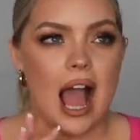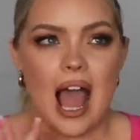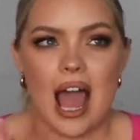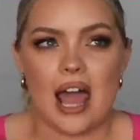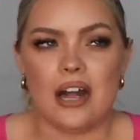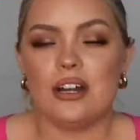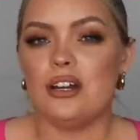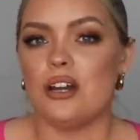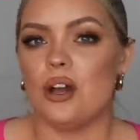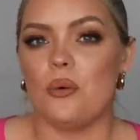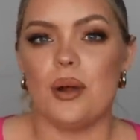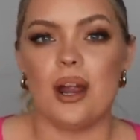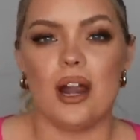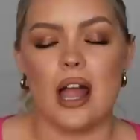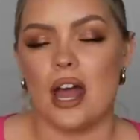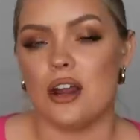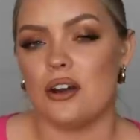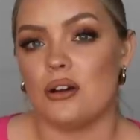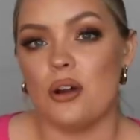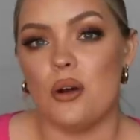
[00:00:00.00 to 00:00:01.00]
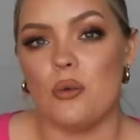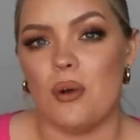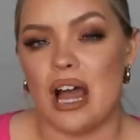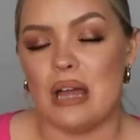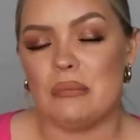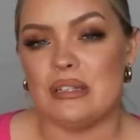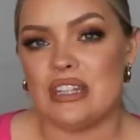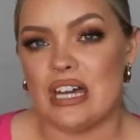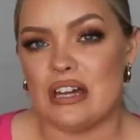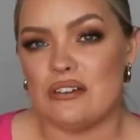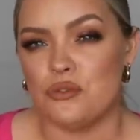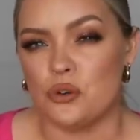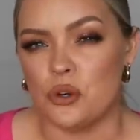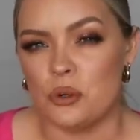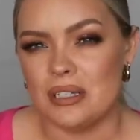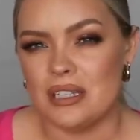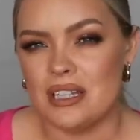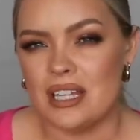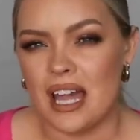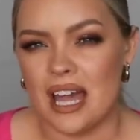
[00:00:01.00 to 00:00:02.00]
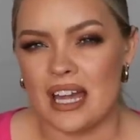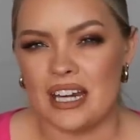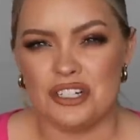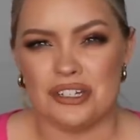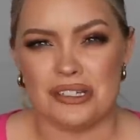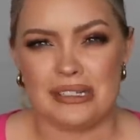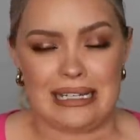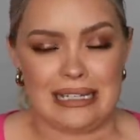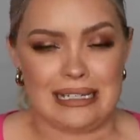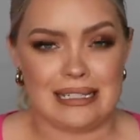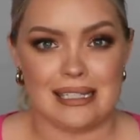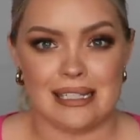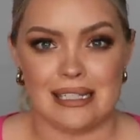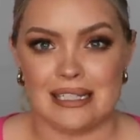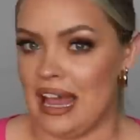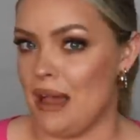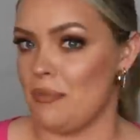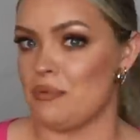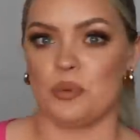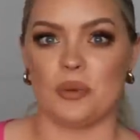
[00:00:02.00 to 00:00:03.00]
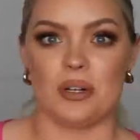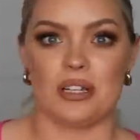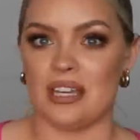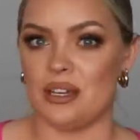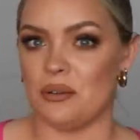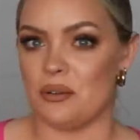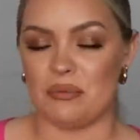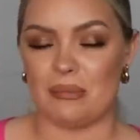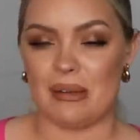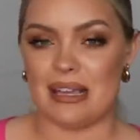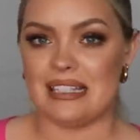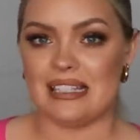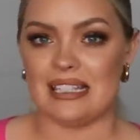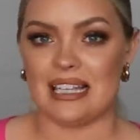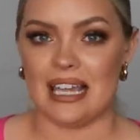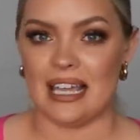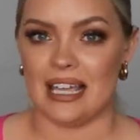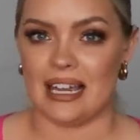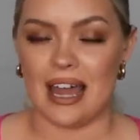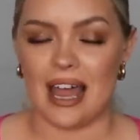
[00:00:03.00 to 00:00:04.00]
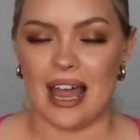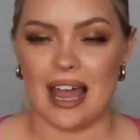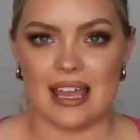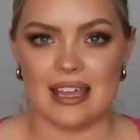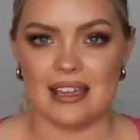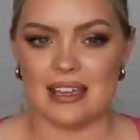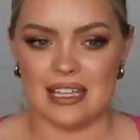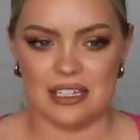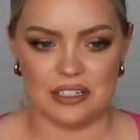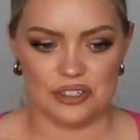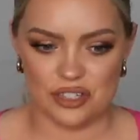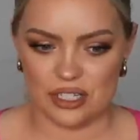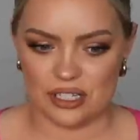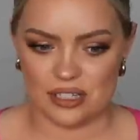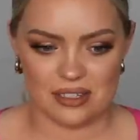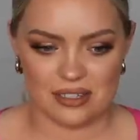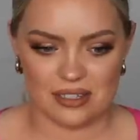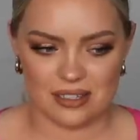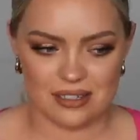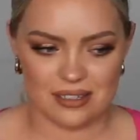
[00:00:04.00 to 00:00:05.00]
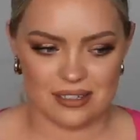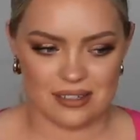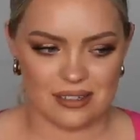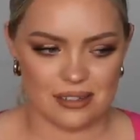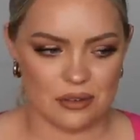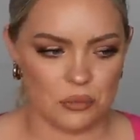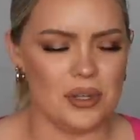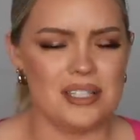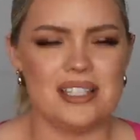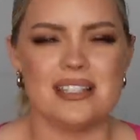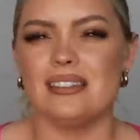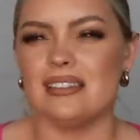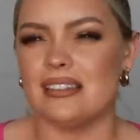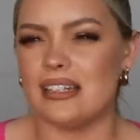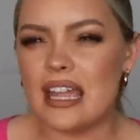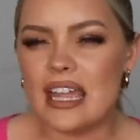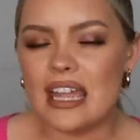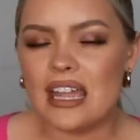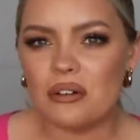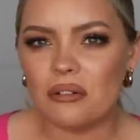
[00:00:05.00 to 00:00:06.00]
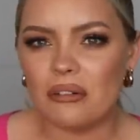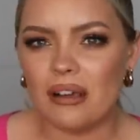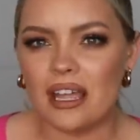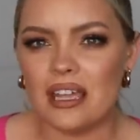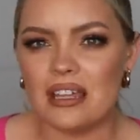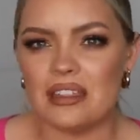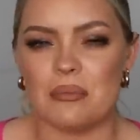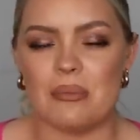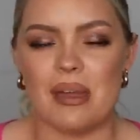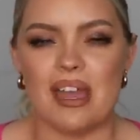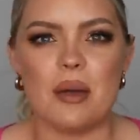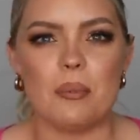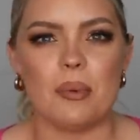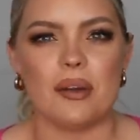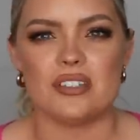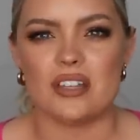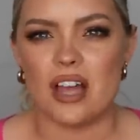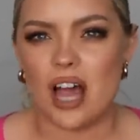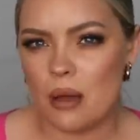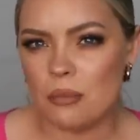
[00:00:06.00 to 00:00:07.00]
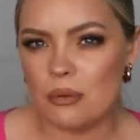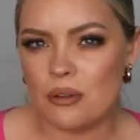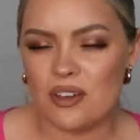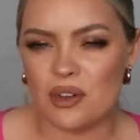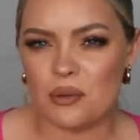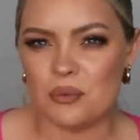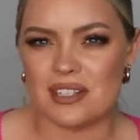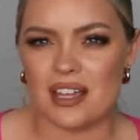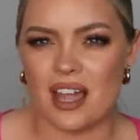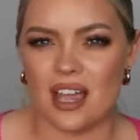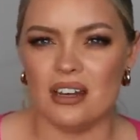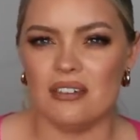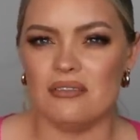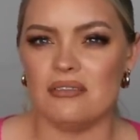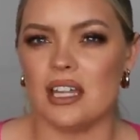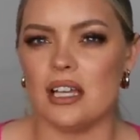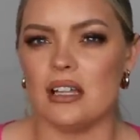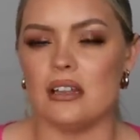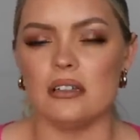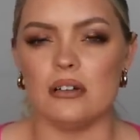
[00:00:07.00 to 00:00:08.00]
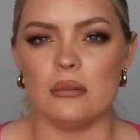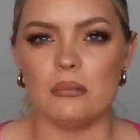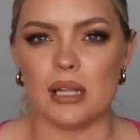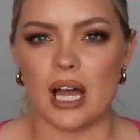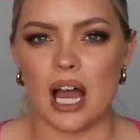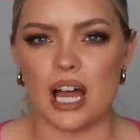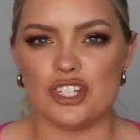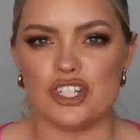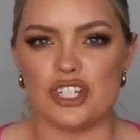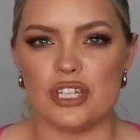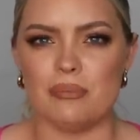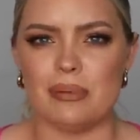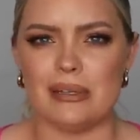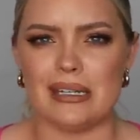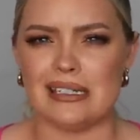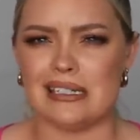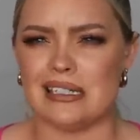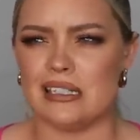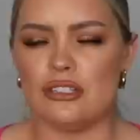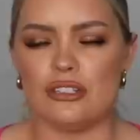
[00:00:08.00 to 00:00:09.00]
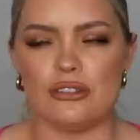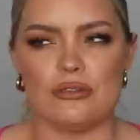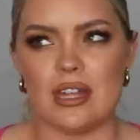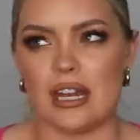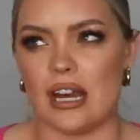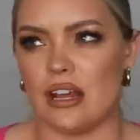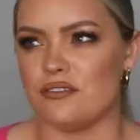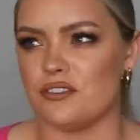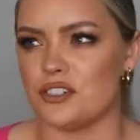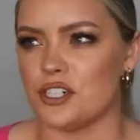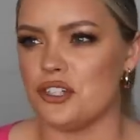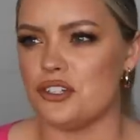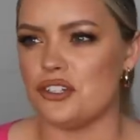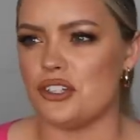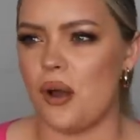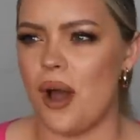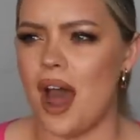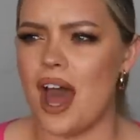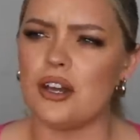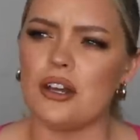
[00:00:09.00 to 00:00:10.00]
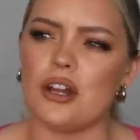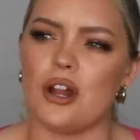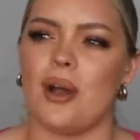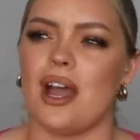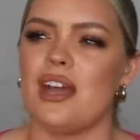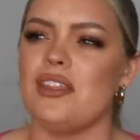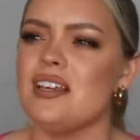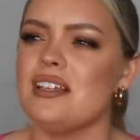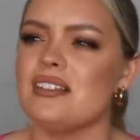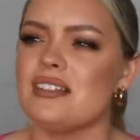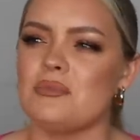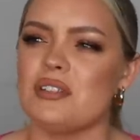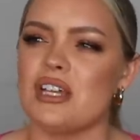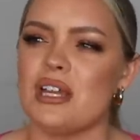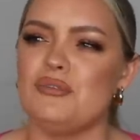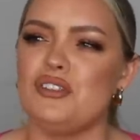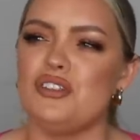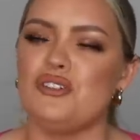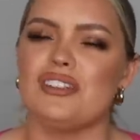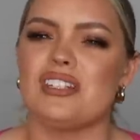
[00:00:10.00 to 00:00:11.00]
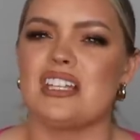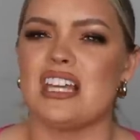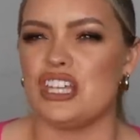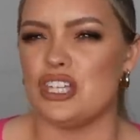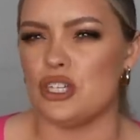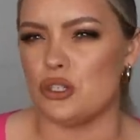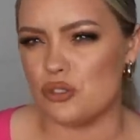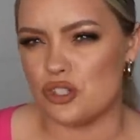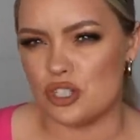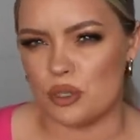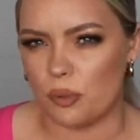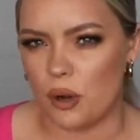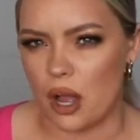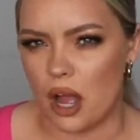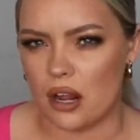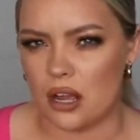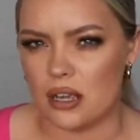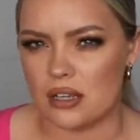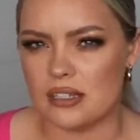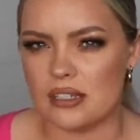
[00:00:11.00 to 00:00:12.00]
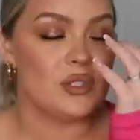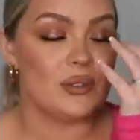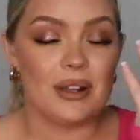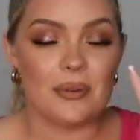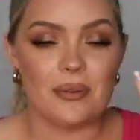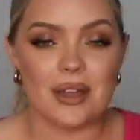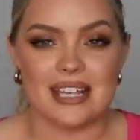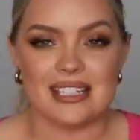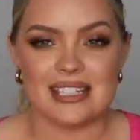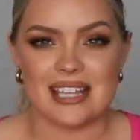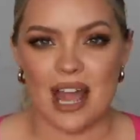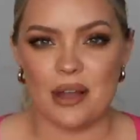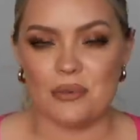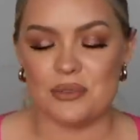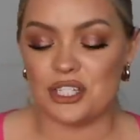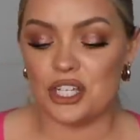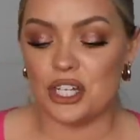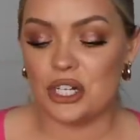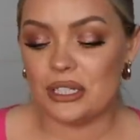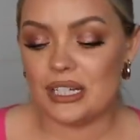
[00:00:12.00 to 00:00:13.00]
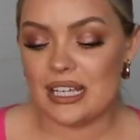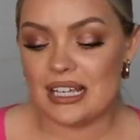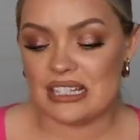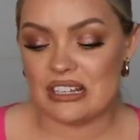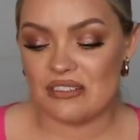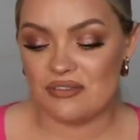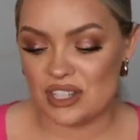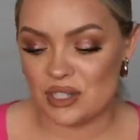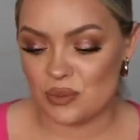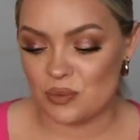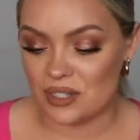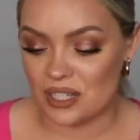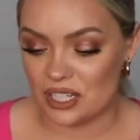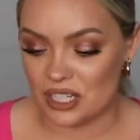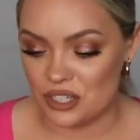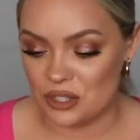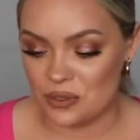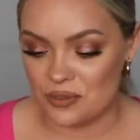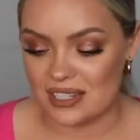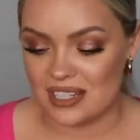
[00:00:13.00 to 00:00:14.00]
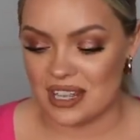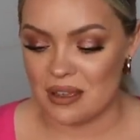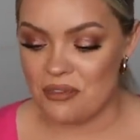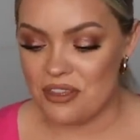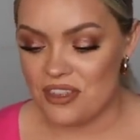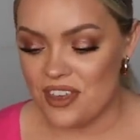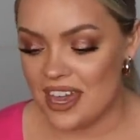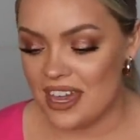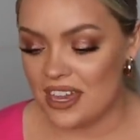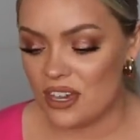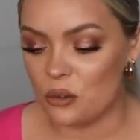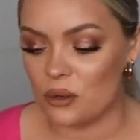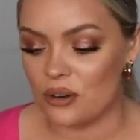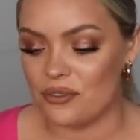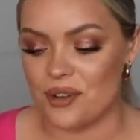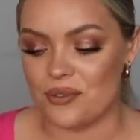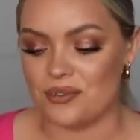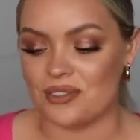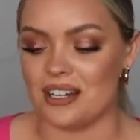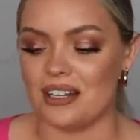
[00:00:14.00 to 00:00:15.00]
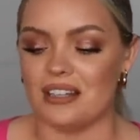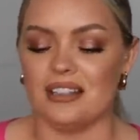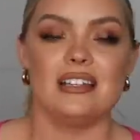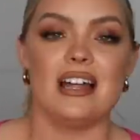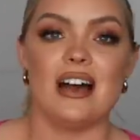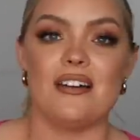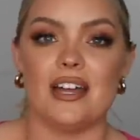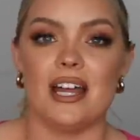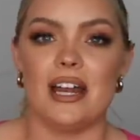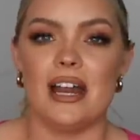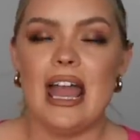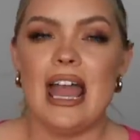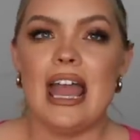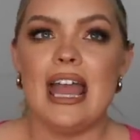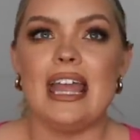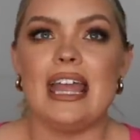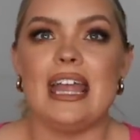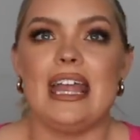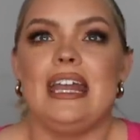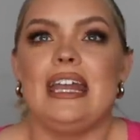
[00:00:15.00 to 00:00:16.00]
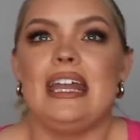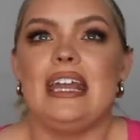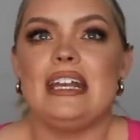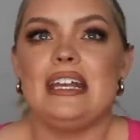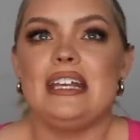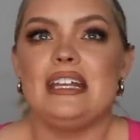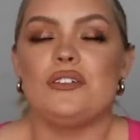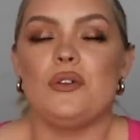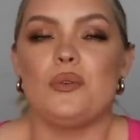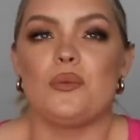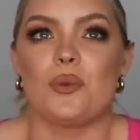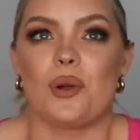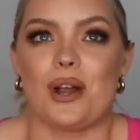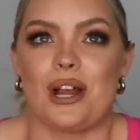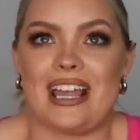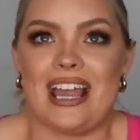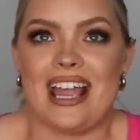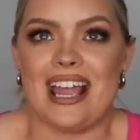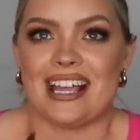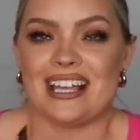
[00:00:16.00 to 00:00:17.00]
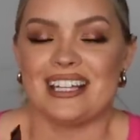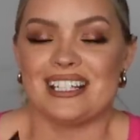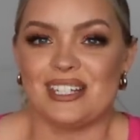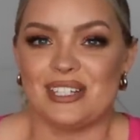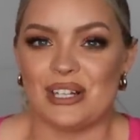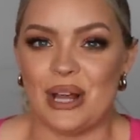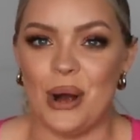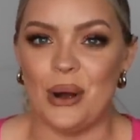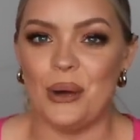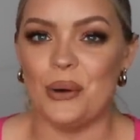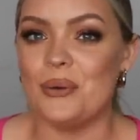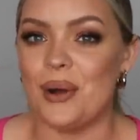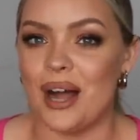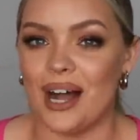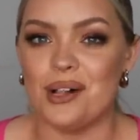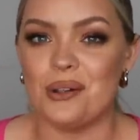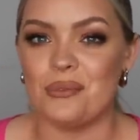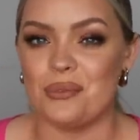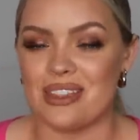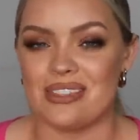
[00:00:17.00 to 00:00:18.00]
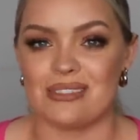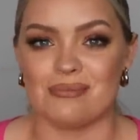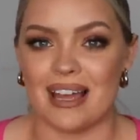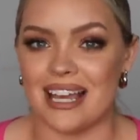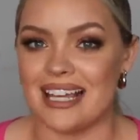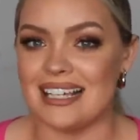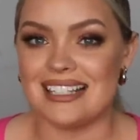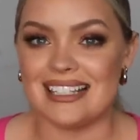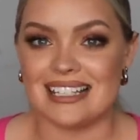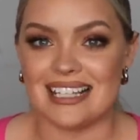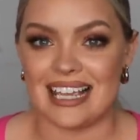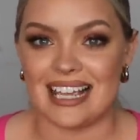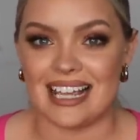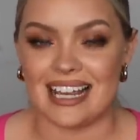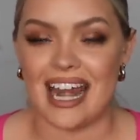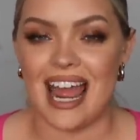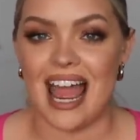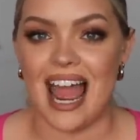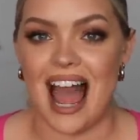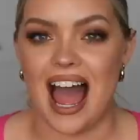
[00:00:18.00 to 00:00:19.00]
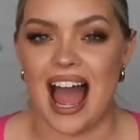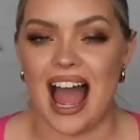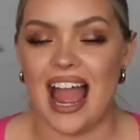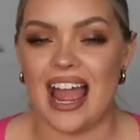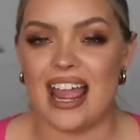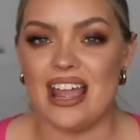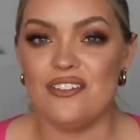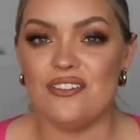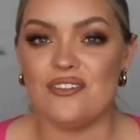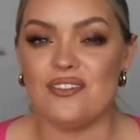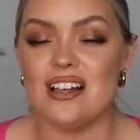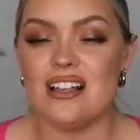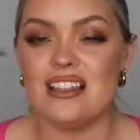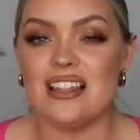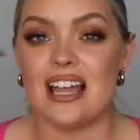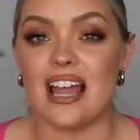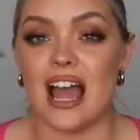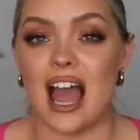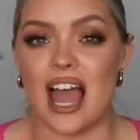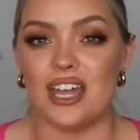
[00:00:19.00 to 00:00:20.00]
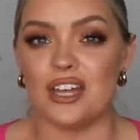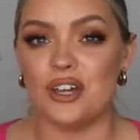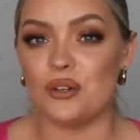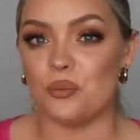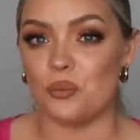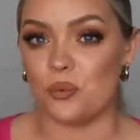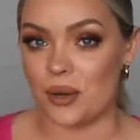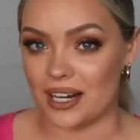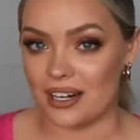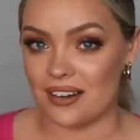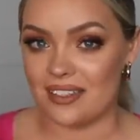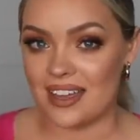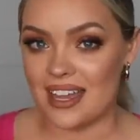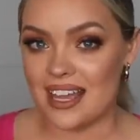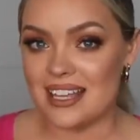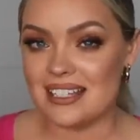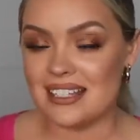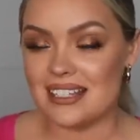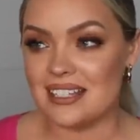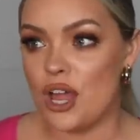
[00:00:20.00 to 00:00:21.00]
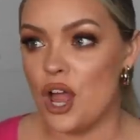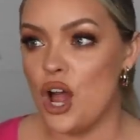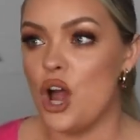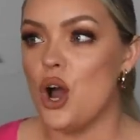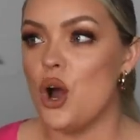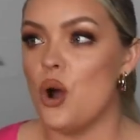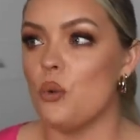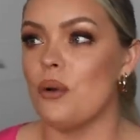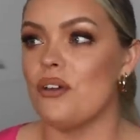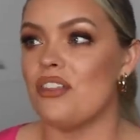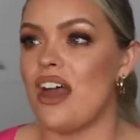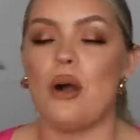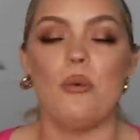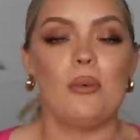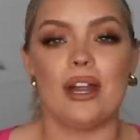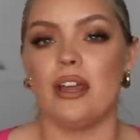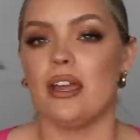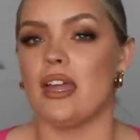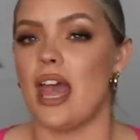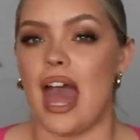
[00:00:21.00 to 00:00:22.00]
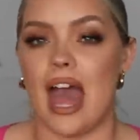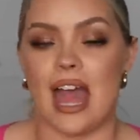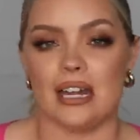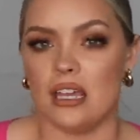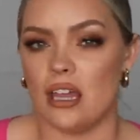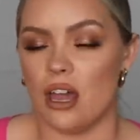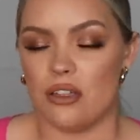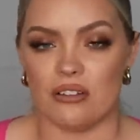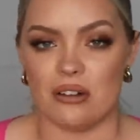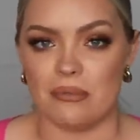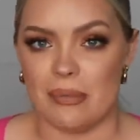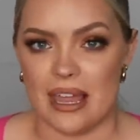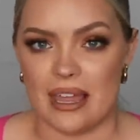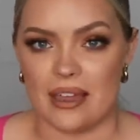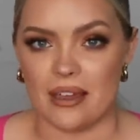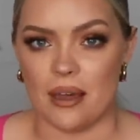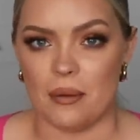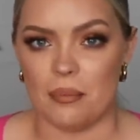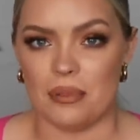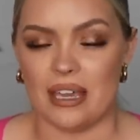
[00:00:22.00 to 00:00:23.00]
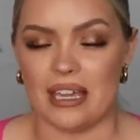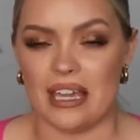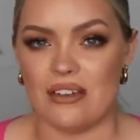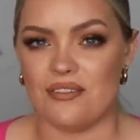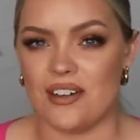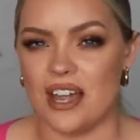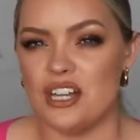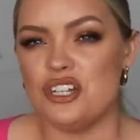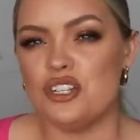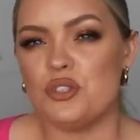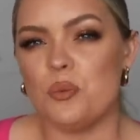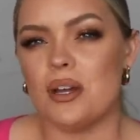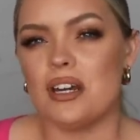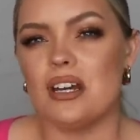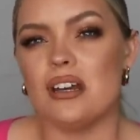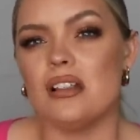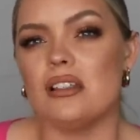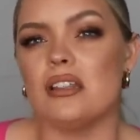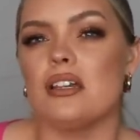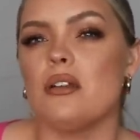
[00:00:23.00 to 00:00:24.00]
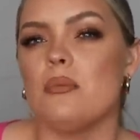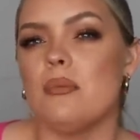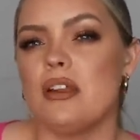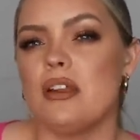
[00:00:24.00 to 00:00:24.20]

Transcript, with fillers: I don't know where, I don't know why, but that formula kind of just like stopped working with my skin. It just wasn't laying right and the makeup on top of it was kind of laying a little blotchy, but it didn't do that at first. So I don't know. I think sometimes you just get used to products. So anyways, I was curious if this was going to do the same thing or if I was going to love it. It is working so well with my skin. I feel like I could wear this without wearing any other makeup. Like if I just wanted a little